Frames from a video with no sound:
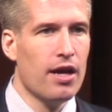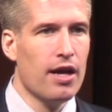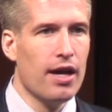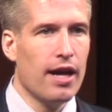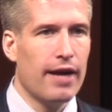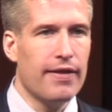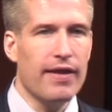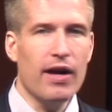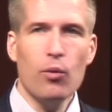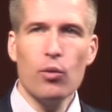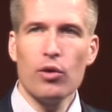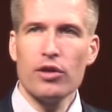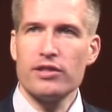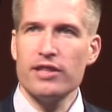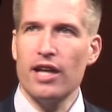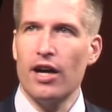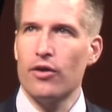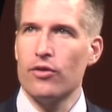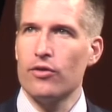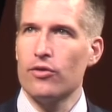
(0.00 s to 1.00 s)
And that worked
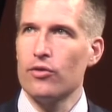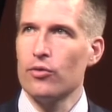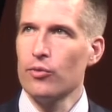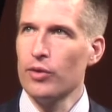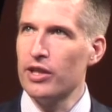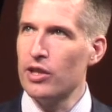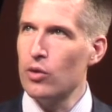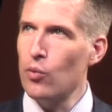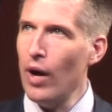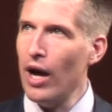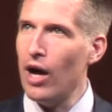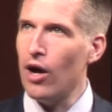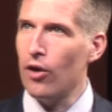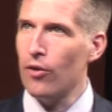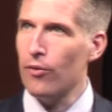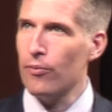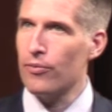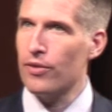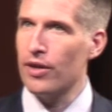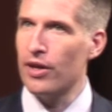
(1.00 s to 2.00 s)
out really
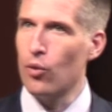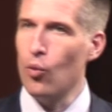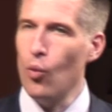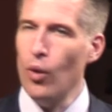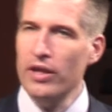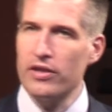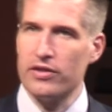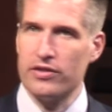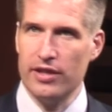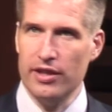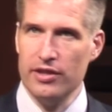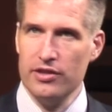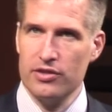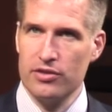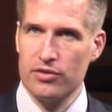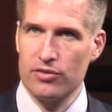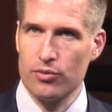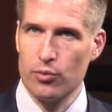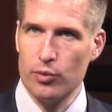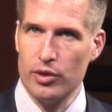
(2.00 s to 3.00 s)
well in one
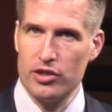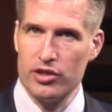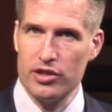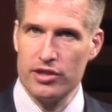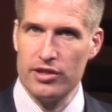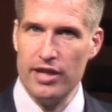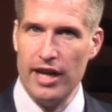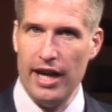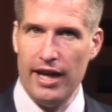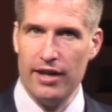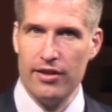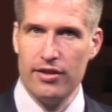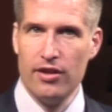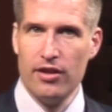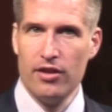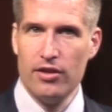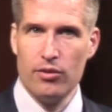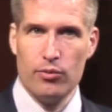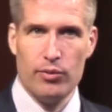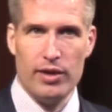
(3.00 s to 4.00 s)
sense, which is that we